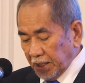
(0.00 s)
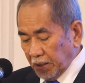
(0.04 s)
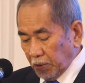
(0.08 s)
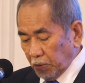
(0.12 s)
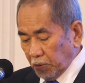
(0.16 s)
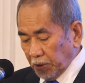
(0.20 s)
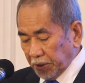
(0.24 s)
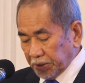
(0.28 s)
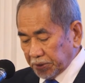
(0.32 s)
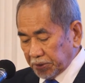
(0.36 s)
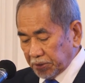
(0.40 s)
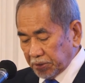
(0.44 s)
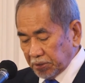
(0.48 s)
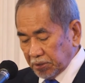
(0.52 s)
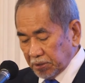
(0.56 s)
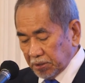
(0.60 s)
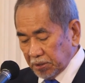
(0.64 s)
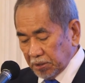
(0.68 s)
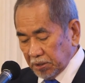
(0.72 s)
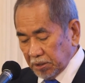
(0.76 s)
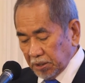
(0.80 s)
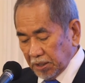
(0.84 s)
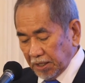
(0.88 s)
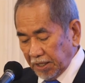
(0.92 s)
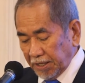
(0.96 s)

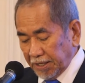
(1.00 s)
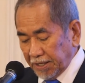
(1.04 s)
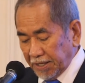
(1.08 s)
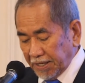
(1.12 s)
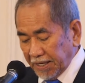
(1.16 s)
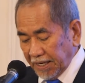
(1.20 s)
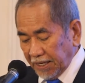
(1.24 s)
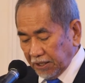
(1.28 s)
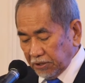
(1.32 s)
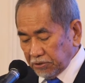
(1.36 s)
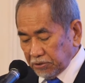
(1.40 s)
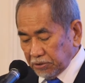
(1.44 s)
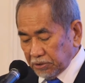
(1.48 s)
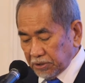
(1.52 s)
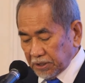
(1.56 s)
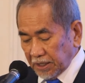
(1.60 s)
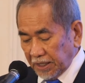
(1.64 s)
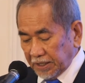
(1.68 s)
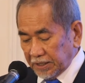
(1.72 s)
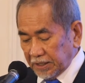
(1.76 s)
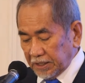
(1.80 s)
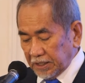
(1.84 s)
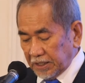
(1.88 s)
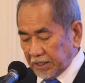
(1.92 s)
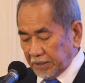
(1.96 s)
was announced
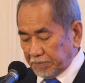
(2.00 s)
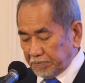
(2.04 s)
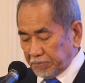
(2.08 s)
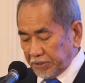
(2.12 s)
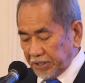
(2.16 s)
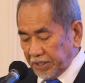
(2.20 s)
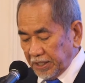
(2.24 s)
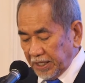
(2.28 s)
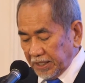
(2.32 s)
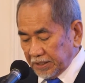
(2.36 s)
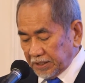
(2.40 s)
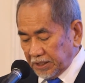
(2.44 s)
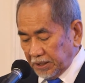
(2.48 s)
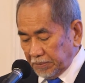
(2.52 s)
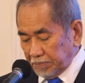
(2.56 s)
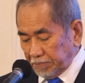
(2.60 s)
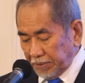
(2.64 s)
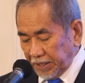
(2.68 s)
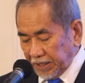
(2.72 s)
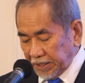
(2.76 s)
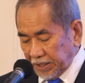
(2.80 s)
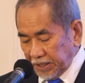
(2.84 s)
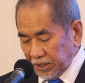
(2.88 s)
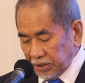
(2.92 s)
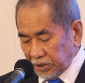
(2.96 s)
under the Prihatin
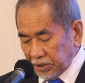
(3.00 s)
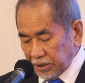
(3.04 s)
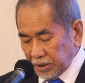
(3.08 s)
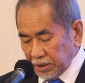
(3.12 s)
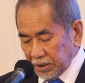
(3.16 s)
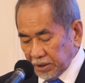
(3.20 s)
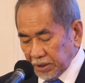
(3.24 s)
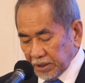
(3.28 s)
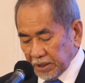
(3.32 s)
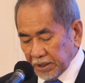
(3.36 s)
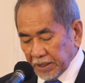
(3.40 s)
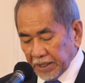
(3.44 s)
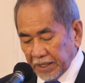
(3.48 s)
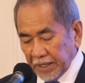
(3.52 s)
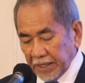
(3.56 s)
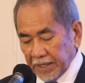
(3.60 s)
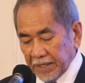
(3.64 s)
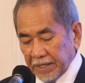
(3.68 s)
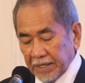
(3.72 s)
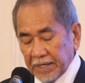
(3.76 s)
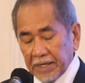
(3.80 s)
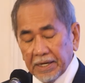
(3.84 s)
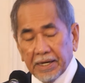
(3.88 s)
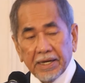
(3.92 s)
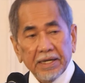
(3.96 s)
package
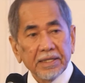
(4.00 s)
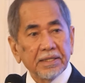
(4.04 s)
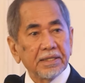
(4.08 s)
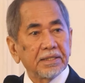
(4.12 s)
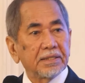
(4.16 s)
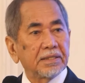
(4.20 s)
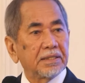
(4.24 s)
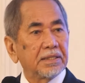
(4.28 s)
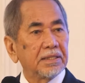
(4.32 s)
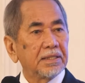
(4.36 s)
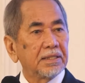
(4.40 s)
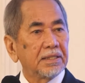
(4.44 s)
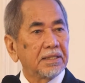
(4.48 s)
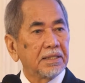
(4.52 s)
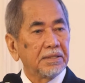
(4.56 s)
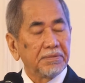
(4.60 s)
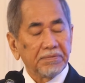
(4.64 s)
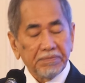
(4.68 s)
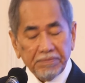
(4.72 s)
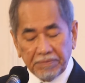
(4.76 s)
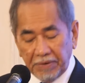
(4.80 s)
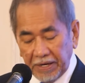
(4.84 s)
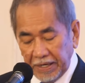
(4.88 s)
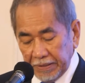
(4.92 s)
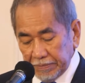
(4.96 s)
and another
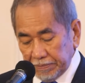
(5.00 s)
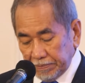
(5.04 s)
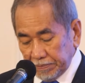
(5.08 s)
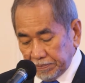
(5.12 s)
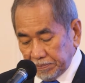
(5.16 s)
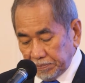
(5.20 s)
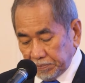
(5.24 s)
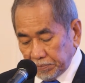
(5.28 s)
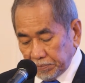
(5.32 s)
35